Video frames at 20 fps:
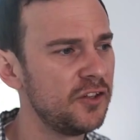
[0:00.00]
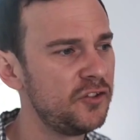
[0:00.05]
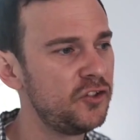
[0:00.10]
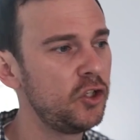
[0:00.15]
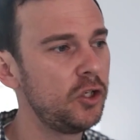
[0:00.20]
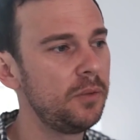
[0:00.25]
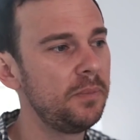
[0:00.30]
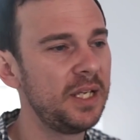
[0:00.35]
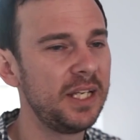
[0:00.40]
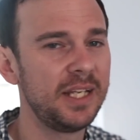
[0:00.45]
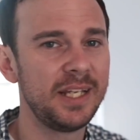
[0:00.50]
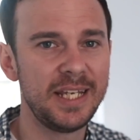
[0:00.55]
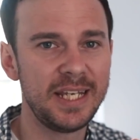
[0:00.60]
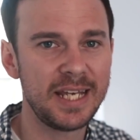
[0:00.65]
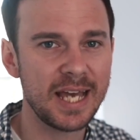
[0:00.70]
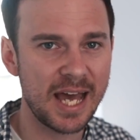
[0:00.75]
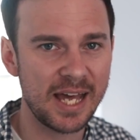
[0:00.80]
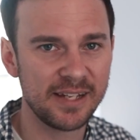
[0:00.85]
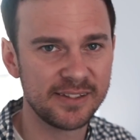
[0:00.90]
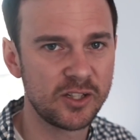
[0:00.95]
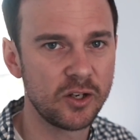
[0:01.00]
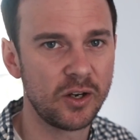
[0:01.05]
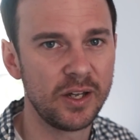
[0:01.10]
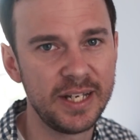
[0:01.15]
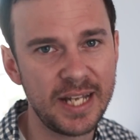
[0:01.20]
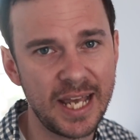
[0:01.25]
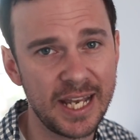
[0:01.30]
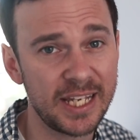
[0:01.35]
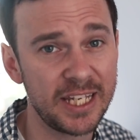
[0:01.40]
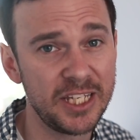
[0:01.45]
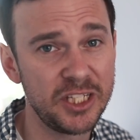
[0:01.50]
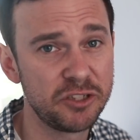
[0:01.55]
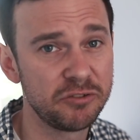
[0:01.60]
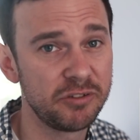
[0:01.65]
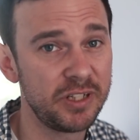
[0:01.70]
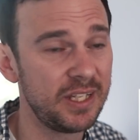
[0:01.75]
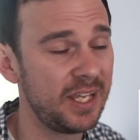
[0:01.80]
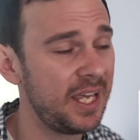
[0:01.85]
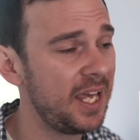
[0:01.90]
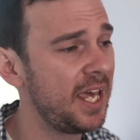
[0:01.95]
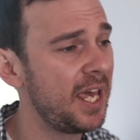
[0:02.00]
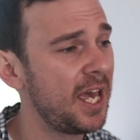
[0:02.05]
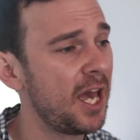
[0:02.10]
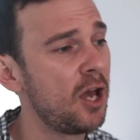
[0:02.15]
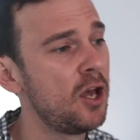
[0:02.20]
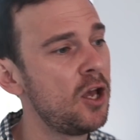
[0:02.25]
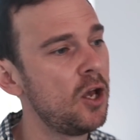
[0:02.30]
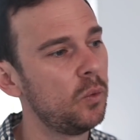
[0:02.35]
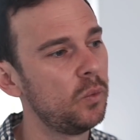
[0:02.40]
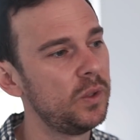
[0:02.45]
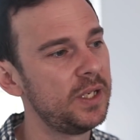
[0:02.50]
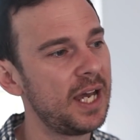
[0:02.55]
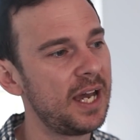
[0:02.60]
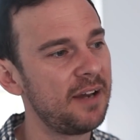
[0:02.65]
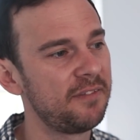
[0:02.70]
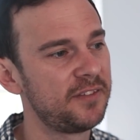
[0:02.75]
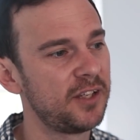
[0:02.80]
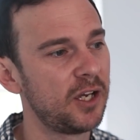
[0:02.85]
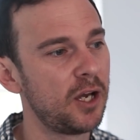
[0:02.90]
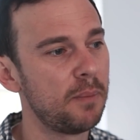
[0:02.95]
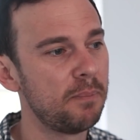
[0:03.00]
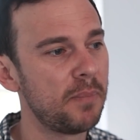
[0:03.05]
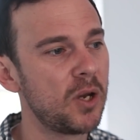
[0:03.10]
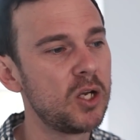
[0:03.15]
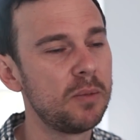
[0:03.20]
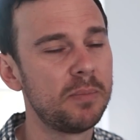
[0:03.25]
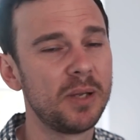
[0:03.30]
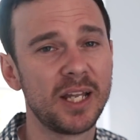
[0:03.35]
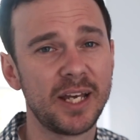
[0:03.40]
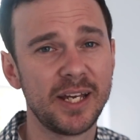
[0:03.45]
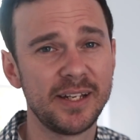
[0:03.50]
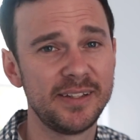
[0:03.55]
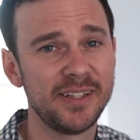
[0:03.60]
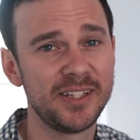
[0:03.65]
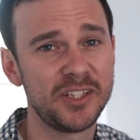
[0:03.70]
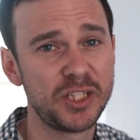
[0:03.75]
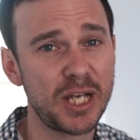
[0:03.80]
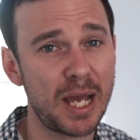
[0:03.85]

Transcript: Assuming he has got a neck injury here, we'd have to immobilize this